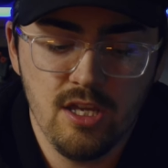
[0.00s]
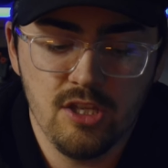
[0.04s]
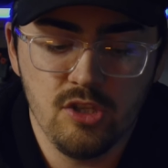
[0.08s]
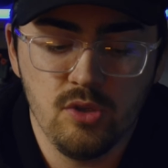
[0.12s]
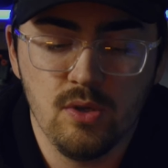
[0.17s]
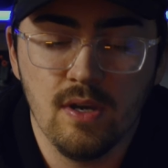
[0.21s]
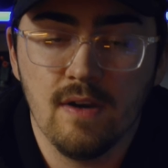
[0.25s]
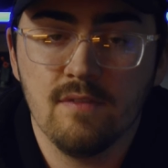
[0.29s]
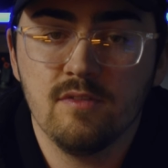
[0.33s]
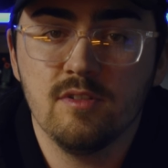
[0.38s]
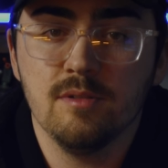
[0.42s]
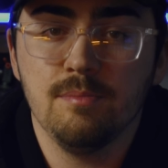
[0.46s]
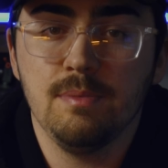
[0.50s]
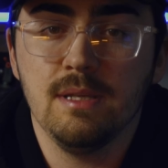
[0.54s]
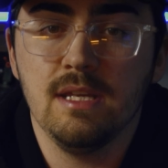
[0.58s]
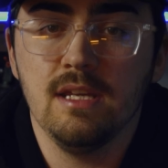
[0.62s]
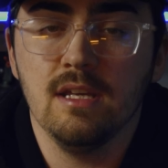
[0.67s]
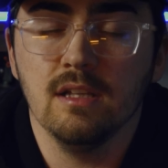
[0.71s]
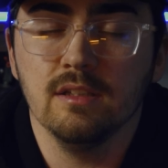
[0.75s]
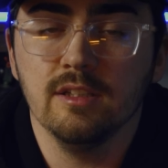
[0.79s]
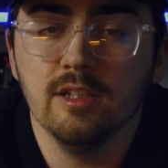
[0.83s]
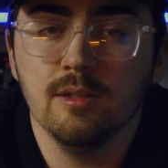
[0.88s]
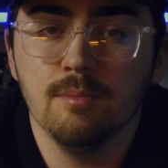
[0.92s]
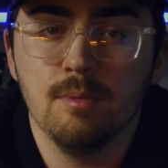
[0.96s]
You have to
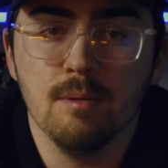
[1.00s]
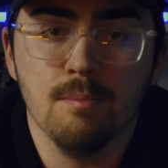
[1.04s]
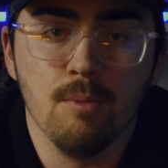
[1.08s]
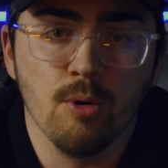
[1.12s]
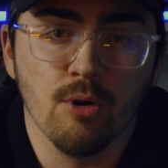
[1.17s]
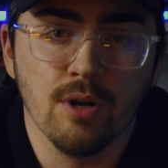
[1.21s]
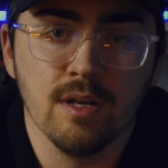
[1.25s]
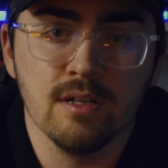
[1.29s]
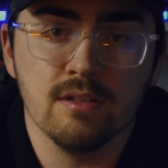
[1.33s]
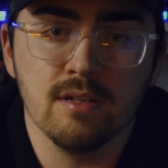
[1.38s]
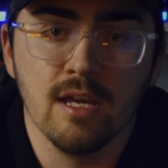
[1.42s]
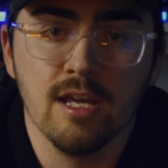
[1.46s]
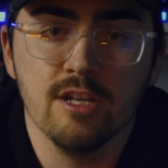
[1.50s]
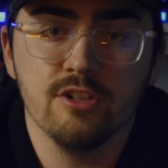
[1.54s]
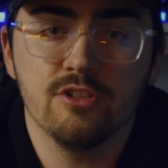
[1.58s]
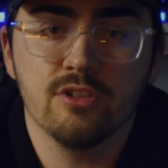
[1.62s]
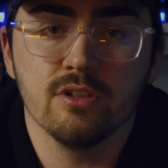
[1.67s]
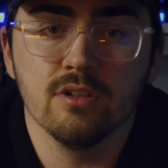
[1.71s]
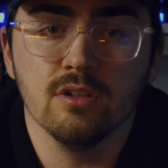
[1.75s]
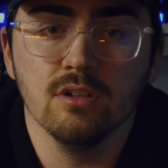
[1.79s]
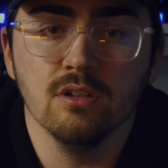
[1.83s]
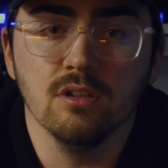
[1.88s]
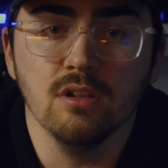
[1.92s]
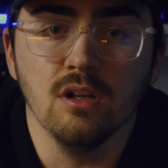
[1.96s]
be a little bit more
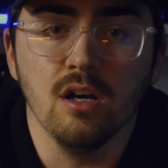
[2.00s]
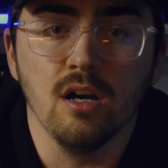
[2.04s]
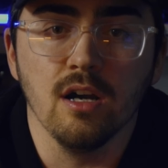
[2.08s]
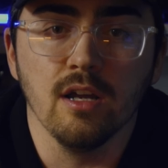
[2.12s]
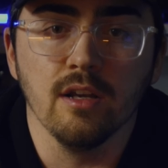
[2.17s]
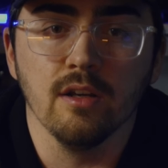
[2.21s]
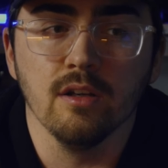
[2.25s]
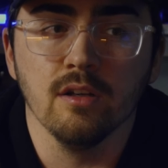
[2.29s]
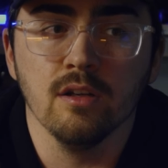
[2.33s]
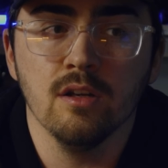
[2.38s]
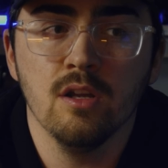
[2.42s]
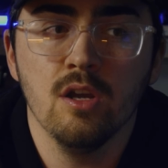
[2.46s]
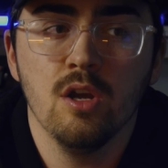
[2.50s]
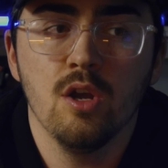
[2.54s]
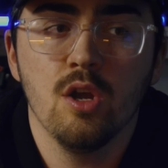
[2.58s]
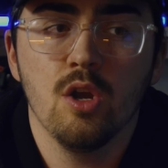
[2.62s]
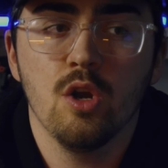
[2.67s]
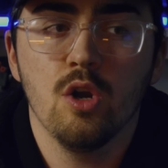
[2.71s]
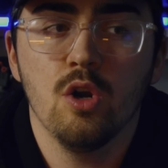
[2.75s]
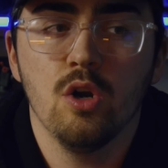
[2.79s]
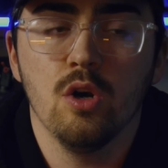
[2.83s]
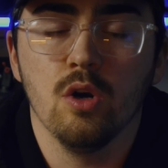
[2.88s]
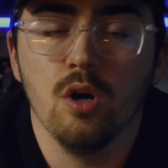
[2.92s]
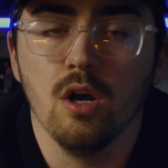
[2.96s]
intentional on
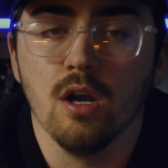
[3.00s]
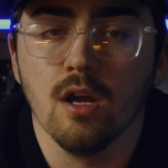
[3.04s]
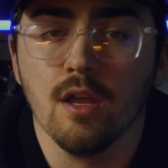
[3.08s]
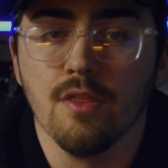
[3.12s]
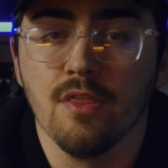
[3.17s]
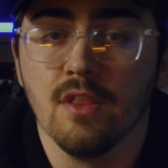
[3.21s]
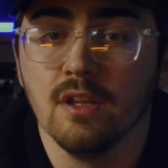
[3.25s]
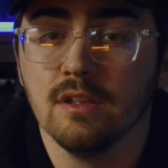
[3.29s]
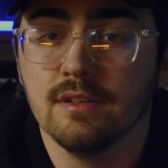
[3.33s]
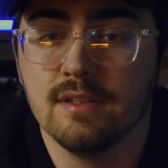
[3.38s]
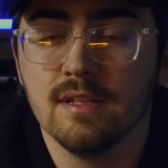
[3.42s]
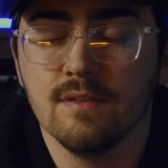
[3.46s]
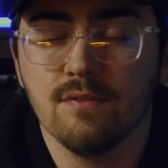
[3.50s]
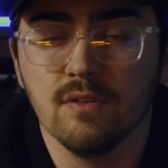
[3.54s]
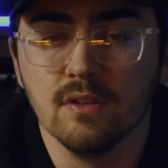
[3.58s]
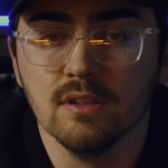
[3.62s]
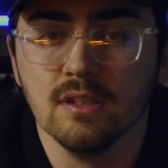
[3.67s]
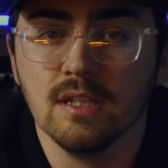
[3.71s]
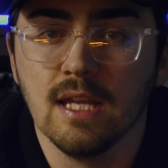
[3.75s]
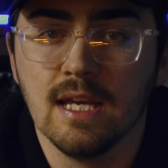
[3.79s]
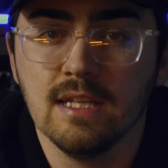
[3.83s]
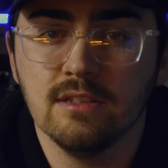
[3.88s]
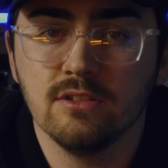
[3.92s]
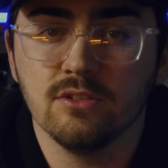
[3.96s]
the
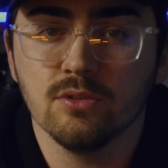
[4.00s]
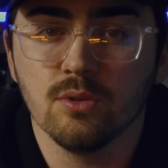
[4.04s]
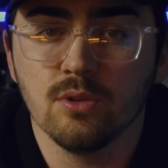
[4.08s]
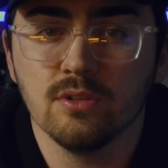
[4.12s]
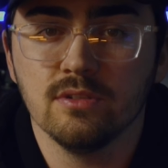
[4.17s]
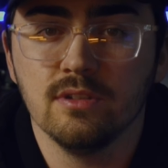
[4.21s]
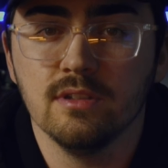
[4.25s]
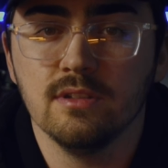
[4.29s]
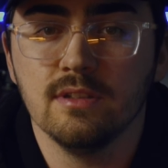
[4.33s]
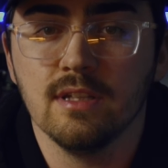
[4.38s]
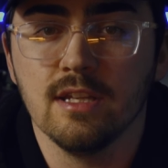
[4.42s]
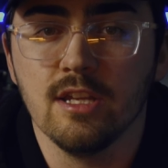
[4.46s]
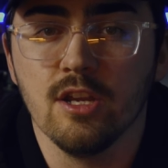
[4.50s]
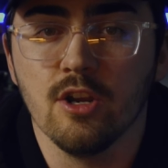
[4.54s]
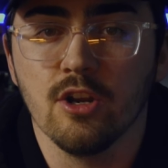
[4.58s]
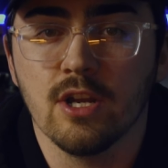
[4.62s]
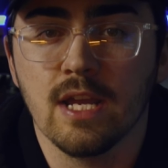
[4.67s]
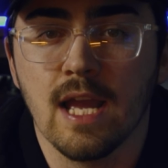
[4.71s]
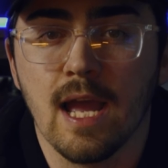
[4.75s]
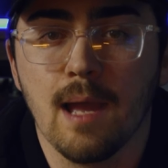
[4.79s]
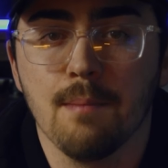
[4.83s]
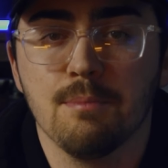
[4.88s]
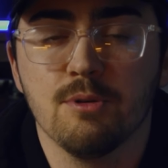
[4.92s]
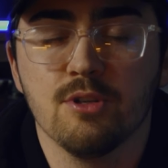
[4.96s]
different light sources that you're
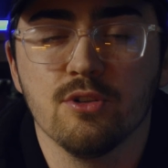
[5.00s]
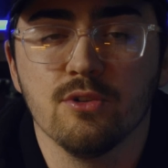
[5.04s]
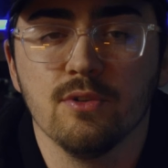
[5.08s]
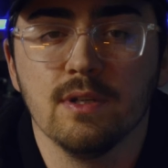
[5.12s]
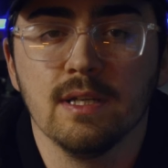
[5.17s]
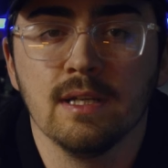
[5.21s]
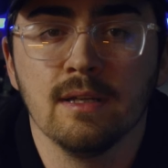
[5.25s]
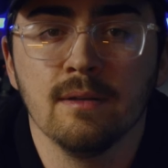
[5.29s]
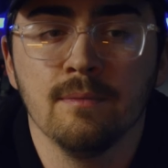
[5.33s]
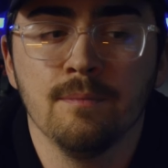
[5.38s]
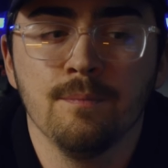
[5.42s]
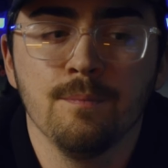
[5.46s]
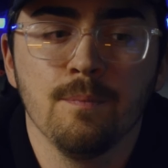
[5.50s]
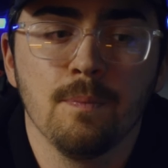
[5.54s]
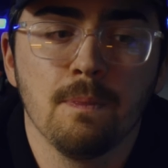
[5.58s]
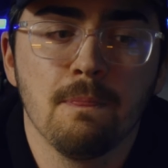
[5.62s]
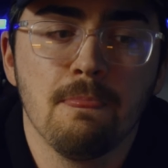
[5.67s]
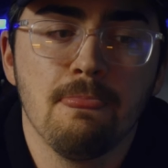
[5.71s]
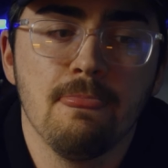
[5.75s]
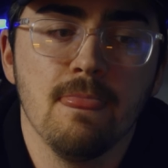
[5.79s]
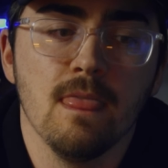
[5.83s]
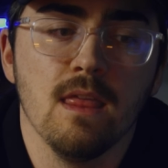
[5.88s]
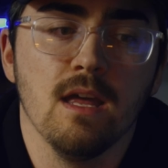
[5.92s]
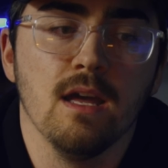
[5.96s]
capturing
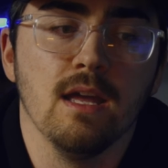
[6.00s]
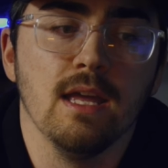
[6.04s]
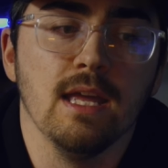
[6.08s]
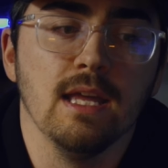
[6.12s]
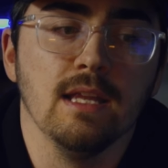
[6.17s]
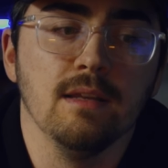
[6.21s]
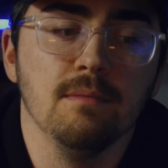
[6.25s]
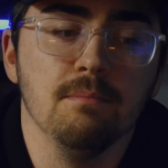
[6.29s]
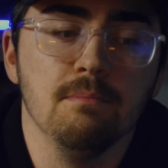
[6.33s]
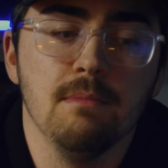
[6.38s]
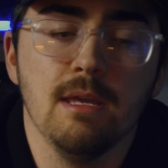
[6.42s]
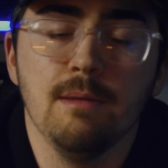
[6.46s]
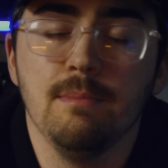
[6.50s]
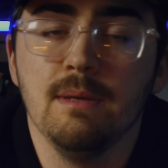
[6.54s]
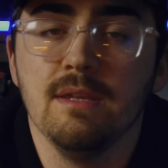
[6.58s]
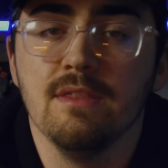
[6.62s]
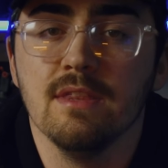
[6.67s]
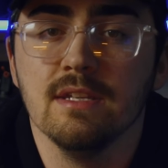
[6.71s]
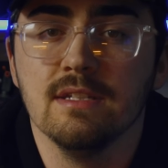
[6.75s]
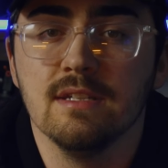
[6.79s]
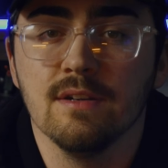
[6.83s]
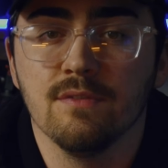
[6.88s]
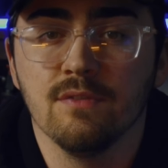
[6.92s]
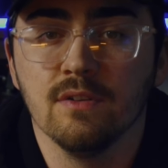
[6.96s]
and maybe
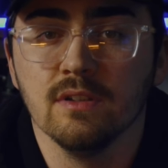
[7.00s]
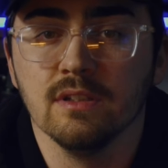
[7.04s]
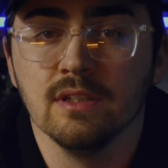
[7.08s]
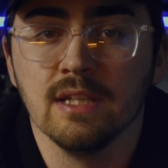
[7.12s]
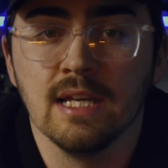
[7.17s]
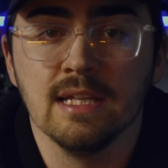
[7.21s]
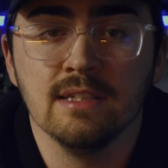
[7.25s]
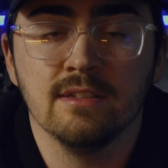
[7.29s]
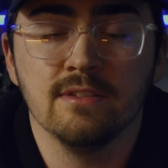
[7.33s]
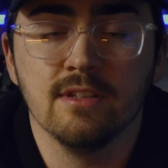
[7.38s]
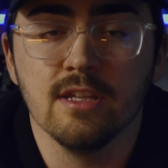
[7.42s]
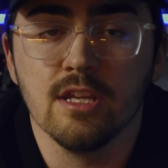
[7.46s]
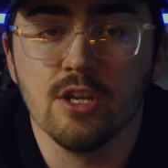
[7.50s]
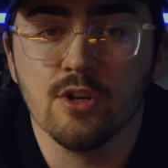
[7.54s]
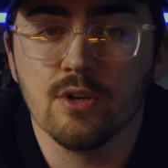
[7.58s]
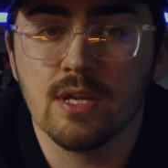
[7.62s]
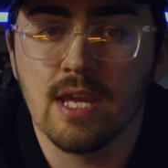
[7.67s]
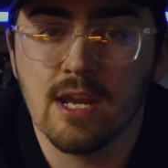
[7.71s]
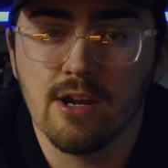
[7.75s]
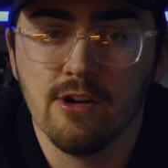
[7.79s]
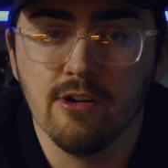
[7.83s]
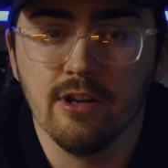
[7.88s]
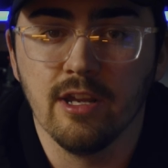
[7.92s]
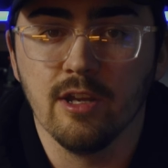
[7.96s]
the different lights that you're
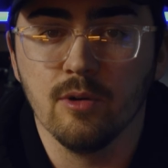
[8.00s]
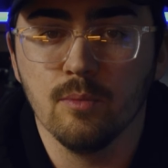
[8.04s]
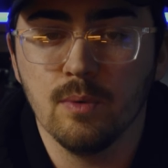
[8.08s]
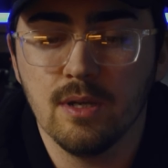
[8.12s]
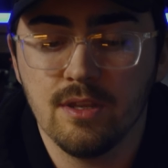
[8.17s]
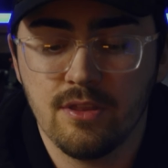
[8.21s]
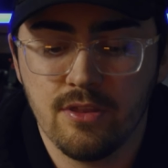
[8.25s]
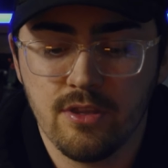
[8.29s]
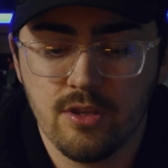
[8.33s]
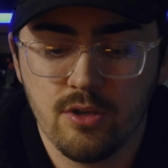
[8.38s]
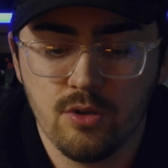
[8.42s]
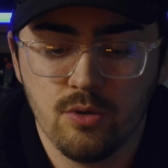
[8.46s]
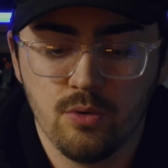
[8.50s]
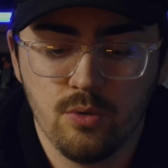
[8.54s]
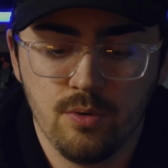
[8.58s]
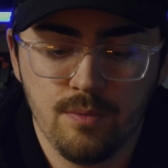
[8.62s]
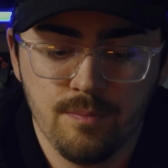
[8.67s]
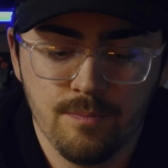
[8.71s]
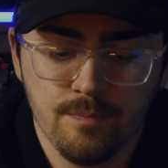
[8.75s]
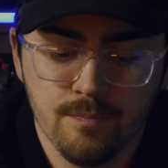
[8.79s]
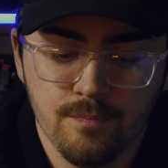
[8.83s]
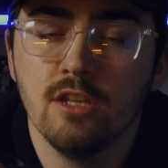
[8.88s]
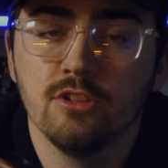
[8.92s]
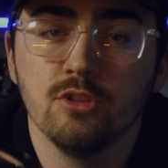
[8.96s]
carrying with you.
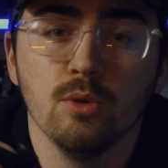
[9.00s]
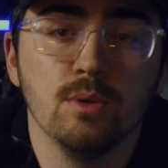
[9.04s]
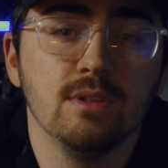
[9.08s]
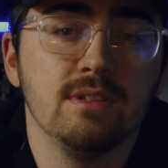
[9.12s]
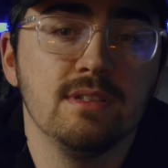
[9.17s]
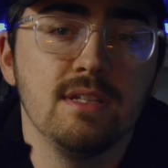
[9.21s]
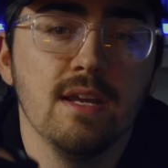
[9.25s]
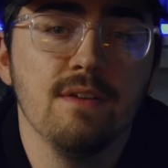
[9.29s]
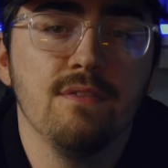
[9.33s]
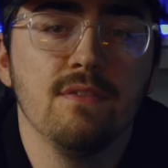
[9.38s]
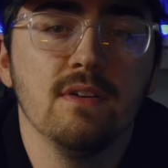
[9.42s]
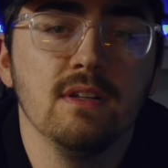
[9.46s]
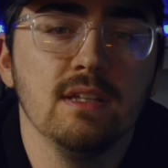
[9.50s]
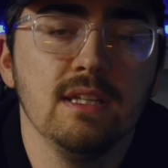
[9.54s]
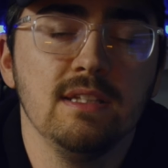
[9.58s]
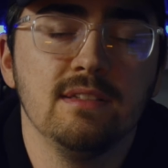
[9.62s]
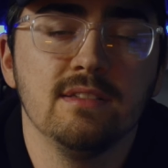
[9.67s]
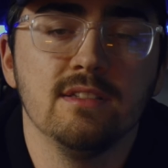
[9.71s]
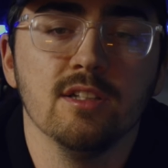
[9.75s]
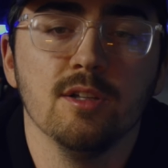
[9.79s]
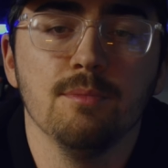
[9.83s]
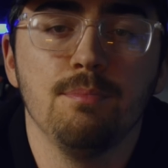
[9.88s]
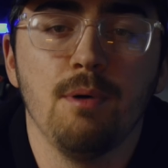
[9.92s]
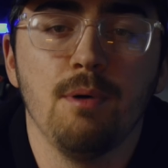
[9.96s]
So it's definitely still